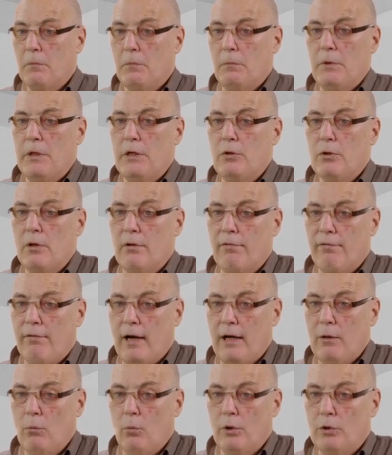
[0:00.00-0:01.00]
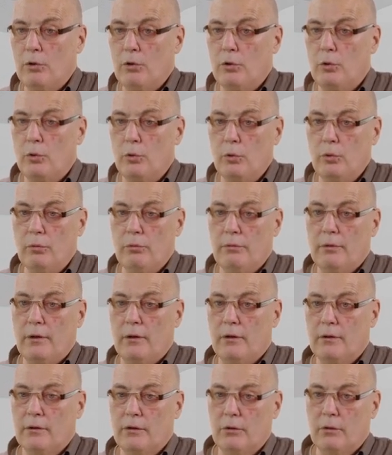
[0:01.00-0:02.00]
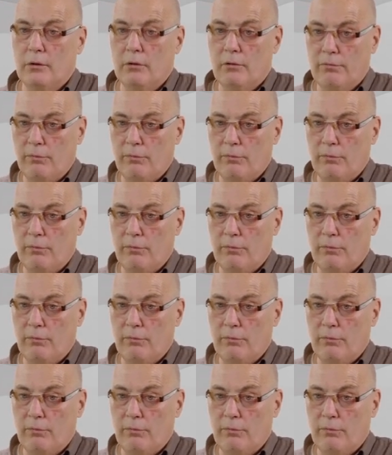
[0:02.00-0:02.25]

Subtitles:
Need to define what to do. There are certain